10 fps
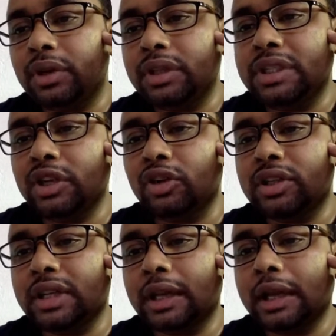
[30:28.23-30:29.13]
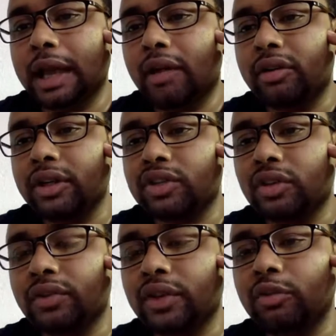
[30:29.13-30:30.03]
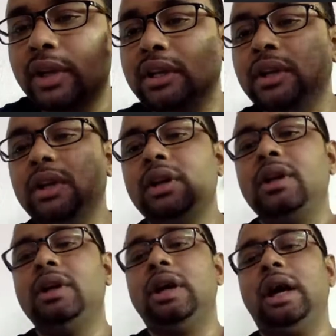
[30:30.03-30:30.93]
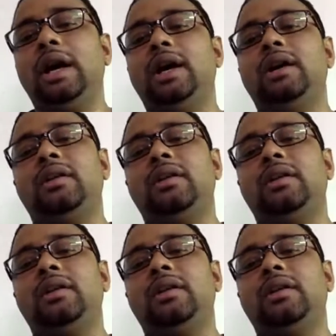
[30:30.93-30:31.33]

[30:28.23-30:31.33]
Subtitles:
geological awareness of human uh,